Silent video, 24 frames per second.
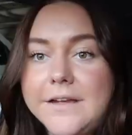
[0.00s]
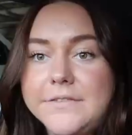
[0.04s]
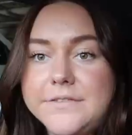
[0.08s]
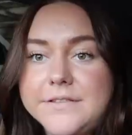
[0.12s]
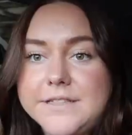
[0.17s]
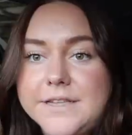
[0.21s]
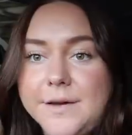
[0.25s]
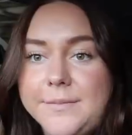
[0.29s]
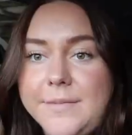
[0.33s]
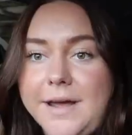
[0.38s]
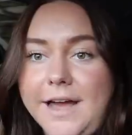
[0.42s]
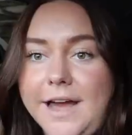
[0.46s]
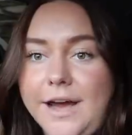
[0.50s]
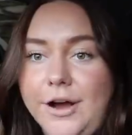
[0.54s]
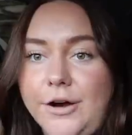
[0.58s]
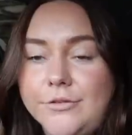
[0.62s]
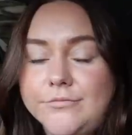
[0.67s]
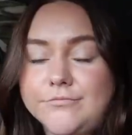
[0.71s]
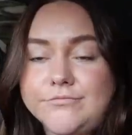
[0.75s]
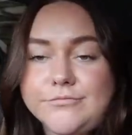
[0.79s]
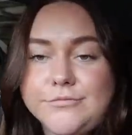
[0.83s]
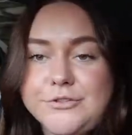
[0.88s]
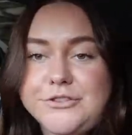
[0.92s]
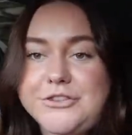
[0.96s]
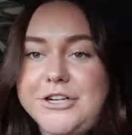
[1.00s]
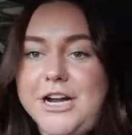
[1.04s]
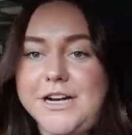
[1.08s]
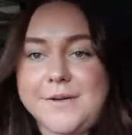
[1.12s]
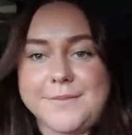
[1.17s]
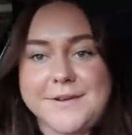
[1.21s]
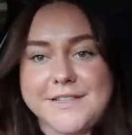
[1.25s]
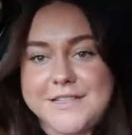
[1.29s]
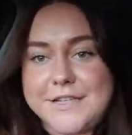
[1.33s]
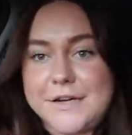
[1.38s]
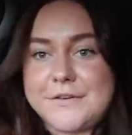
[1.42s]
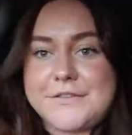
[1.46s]
I've somehow dragged
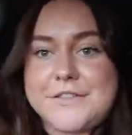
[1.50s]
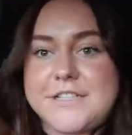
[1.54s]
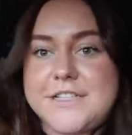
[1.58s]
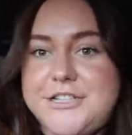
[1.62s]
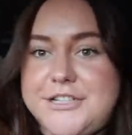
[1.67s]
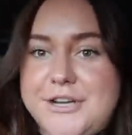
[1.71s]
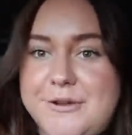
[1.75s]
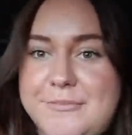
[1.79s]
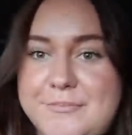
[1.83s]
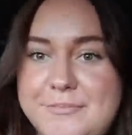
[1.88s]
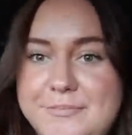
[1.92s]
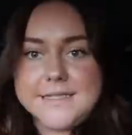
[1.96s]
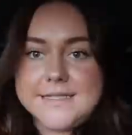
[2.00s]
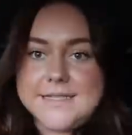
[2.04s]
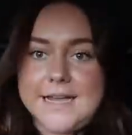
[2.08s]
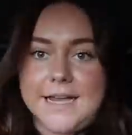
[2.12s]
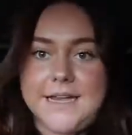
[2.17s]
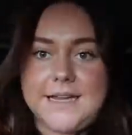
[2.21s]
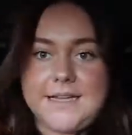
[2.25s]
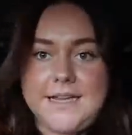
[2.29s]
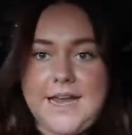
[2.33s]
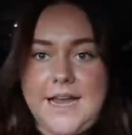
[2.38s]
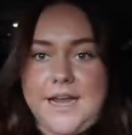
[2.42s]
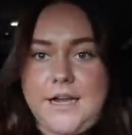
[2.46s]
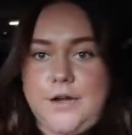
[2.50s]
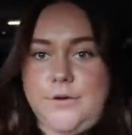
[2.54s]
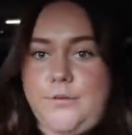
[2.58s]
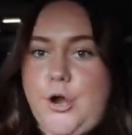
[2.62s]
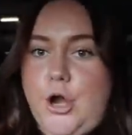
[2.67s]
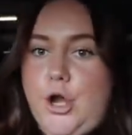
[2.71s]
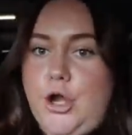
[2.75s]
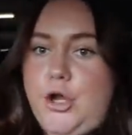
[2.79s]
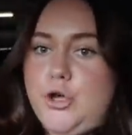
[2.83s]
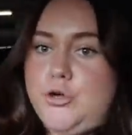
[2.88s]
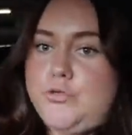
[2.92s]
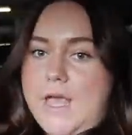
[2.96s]
myself to the gym. Second day in a
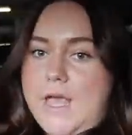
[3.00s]
row.